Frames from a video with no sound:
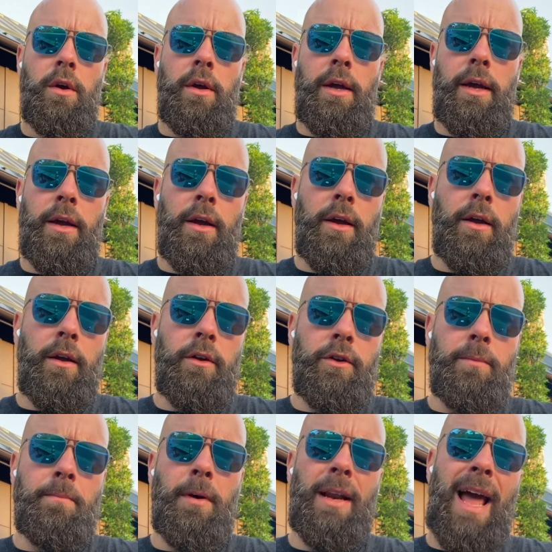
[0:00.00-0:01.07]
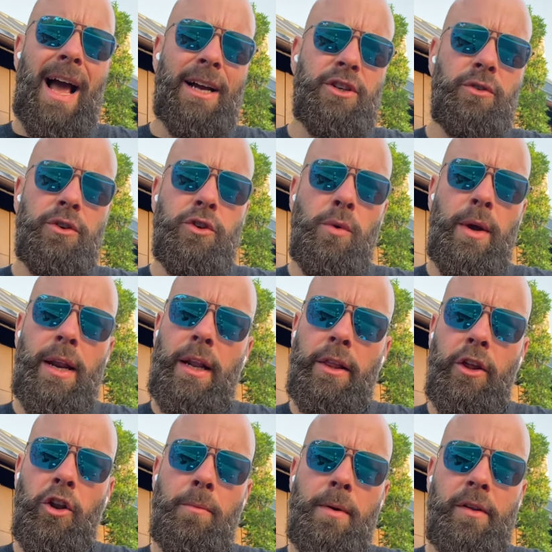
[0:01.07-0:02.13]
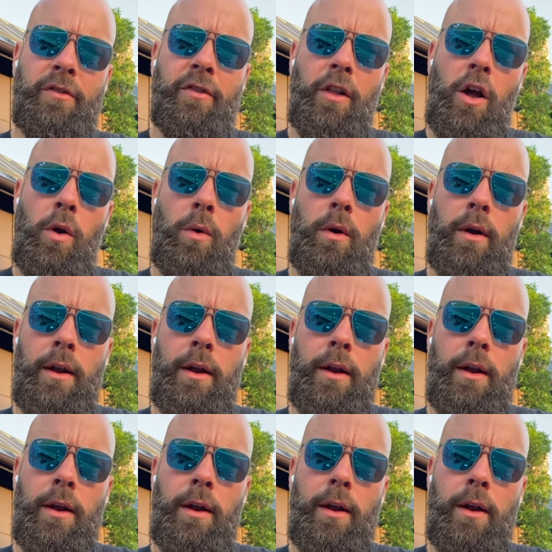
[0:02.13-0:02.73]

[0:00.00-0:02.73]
but actually doing it a little bit slower.